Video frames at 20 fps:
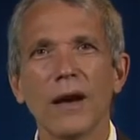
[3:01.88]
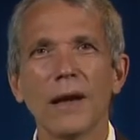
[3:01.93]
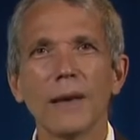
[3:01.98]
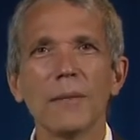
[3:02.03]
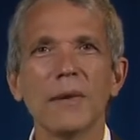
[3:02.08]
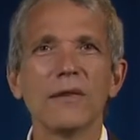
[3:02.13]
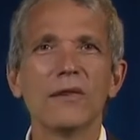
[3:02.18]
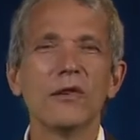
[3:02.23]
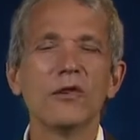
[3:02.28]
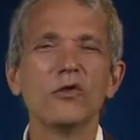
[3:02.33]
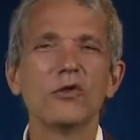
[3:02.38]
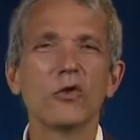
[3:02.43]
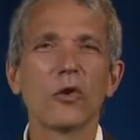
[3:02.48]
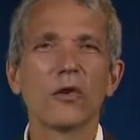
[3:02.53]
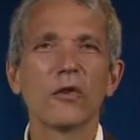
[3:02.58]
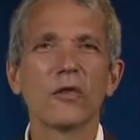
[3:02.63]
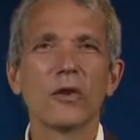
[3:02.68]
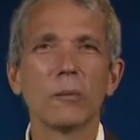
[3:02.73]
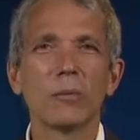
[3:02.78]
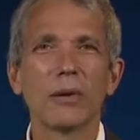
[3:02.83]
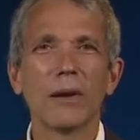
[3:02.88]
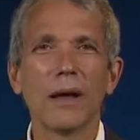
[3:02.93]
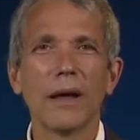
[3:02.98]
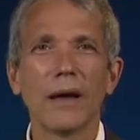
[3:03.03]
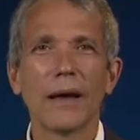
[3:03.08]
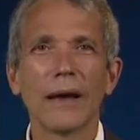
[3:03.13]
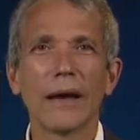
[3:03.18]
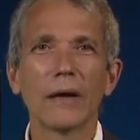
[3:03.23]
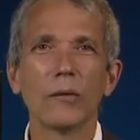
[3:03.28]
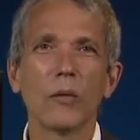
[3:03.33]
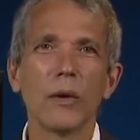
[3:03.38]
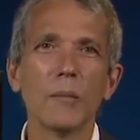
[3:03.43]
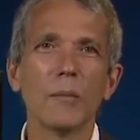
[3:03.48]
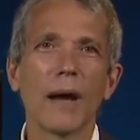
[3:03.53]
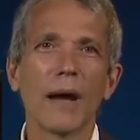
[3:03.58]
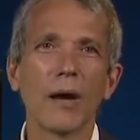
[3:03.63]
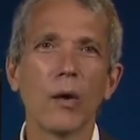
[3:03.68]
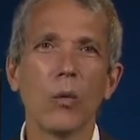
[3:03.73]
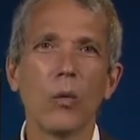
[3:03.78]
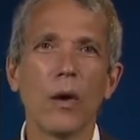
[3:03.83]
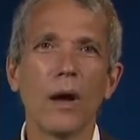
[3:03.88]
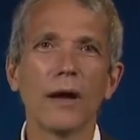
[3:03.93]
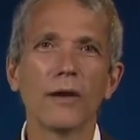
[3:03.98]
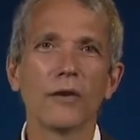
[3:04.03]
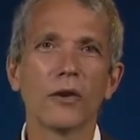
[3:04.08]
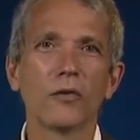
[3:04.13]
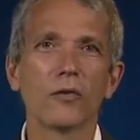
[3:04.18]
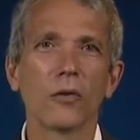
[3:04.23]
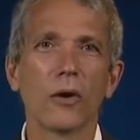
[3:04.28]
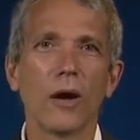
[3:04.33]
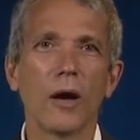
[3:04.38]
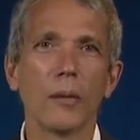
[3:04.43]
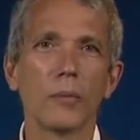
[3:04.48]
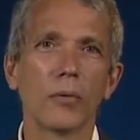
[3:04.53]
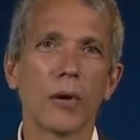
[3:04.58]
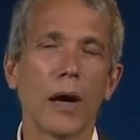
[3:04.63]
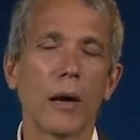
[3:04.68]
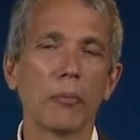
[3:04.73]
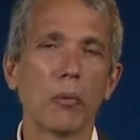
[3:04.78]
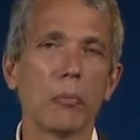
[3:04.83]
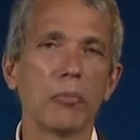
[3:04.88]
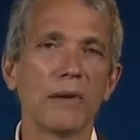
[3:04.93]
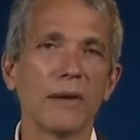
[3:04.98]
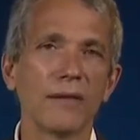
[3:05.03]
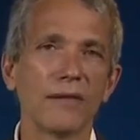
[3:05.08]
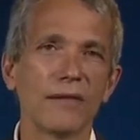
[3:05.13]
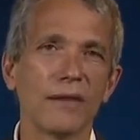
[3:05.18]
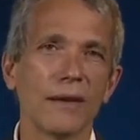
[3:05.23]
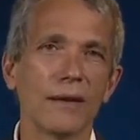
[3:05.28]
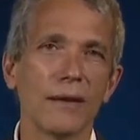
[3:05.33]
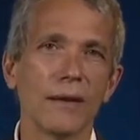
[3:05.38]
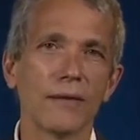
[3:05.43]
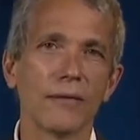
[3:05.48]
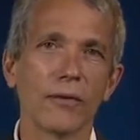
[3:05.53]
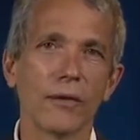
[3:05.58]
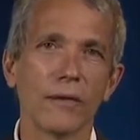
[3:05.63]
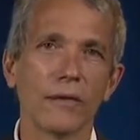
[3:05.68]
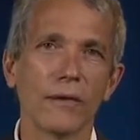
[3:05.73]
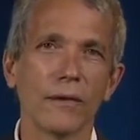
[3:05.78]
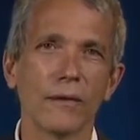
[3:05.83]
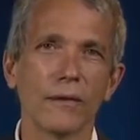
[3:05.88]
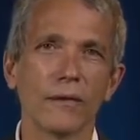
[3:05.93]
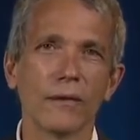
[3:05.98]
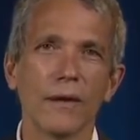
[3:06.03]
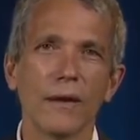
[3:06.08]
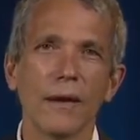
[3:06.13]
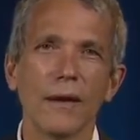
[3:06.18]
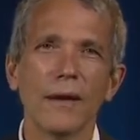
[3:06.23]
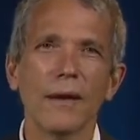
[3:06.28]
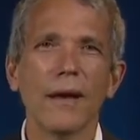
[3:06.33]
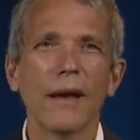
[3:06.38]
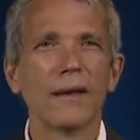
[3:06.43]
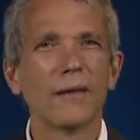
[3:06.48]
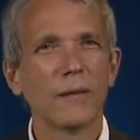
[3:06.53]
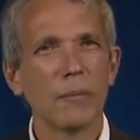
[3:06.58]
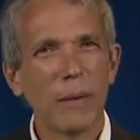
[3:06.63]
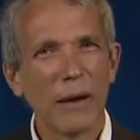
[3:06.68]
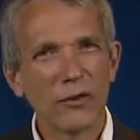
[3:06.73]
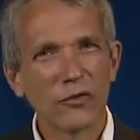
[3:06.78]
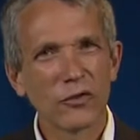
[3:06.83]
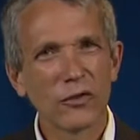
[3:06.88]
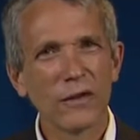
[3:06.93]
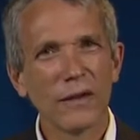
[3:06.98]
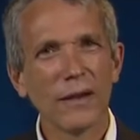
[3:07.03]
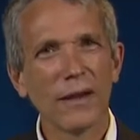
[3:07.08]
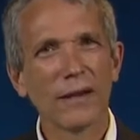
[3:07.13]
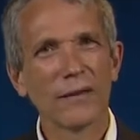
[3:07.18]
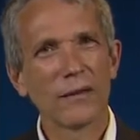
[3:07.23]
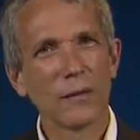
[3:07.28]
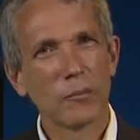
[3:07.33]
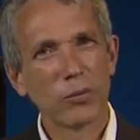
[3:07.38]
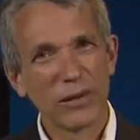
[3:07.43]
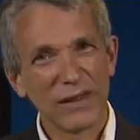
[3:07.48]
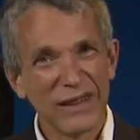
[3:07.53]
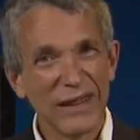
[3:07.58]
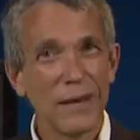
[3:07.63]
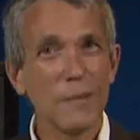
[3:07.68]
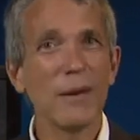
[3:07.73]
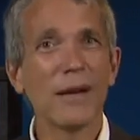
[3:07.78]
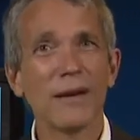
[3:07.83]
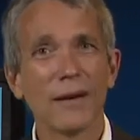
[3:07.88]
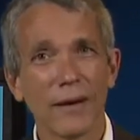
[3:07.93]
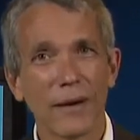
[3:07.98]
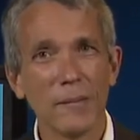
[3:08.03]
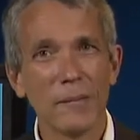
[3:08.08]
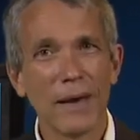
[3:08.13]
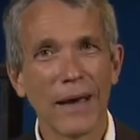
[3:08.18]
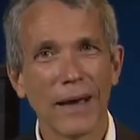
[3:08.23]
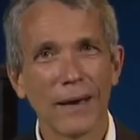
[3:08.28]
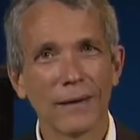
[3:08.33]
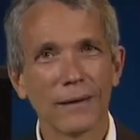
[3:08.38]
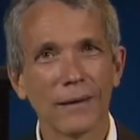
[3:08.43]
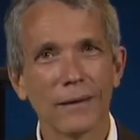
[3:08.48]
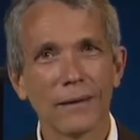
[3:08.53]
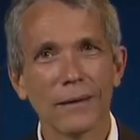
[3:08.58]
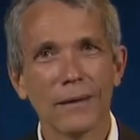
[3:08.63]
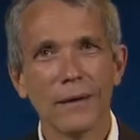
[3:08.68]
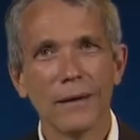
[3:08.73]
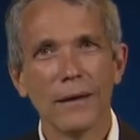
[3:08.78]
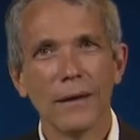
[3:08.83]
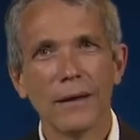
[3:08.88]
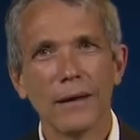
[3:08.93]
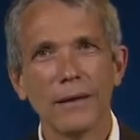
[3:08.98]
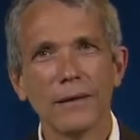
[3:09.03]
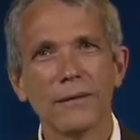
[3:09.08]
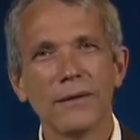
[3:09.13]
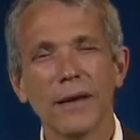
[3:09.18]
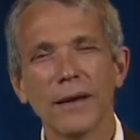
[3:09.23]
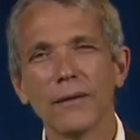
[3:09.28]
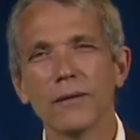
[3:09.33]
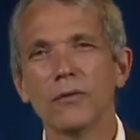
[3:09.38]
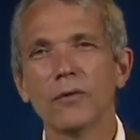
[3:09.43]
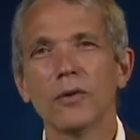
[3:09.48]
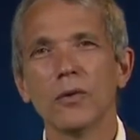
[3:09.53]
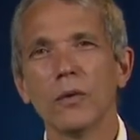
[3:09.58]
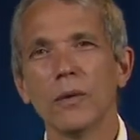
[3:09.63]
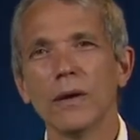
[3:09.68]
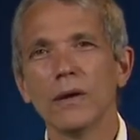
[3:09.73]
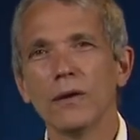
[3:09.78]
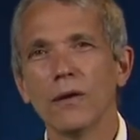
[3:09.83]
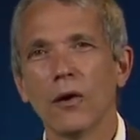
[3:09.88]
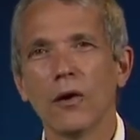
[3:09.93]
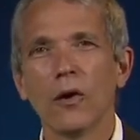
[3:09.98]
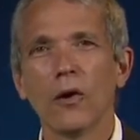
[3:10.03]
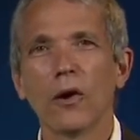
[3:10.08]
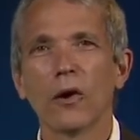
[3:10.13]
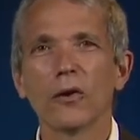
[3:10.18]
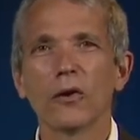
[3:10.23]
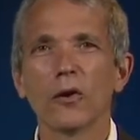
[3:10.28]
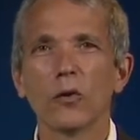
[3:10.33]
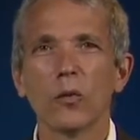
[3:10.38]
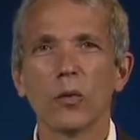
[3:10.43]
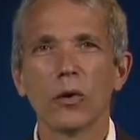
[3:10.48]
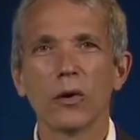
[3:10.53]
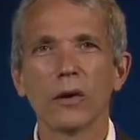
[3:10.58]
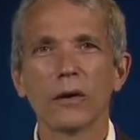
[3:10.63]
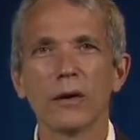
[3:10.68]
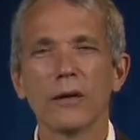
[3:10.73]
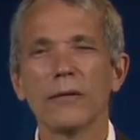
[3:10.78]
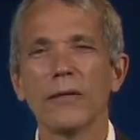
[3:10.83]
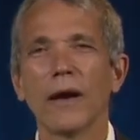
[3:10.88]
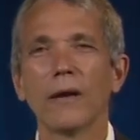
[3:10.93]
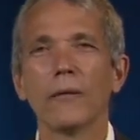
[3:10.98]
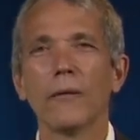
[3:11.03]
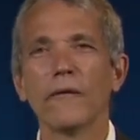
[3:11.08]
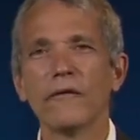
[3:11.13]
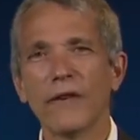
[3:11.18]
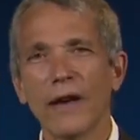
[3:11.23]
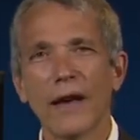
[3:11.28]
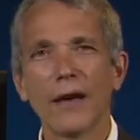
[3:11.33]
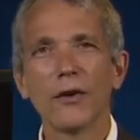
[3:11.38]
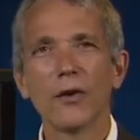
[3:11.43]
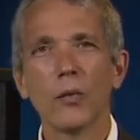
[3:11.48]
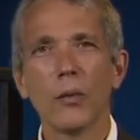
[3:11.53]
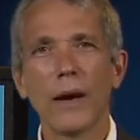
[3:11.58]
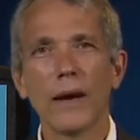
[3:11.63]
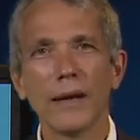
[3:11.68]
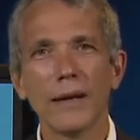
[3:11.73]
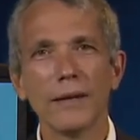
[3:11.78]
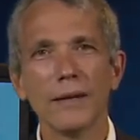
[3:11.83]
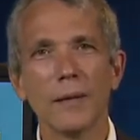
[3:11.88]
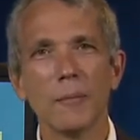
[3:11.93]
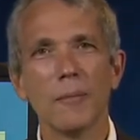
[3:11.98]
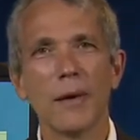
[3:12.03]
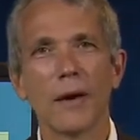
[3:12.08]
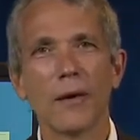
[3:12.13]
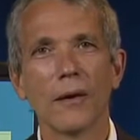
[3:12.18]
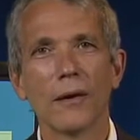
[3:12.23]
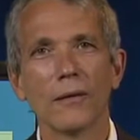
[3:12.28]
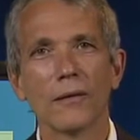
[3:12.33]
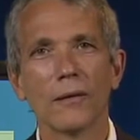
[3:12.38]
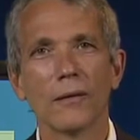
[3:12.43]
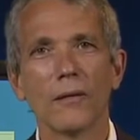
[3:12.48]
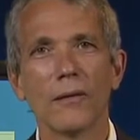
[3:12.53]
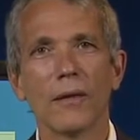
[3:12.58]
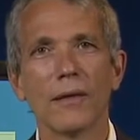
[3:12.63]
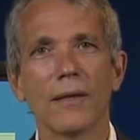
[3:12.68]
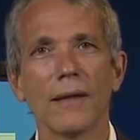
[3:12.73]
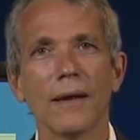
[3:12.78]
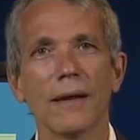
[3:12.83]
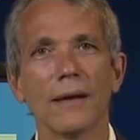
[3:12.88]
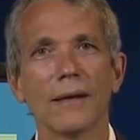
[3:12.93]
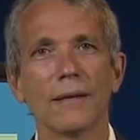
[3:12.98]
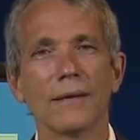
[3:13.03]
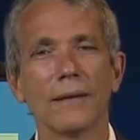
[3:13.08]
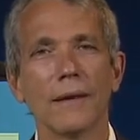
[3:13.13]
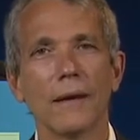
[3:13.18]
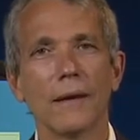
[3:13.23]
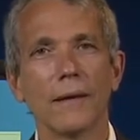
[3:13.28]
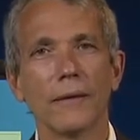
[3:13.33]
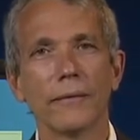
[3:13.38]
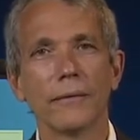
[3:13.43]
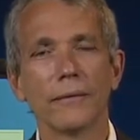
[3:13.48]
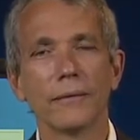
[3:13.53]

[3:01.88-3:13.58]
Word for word: is in short supply and we might want to draw probabilistic inferences, especially as a preliminary matter instead of doing the harder work of evaluating the merits of the thing itself.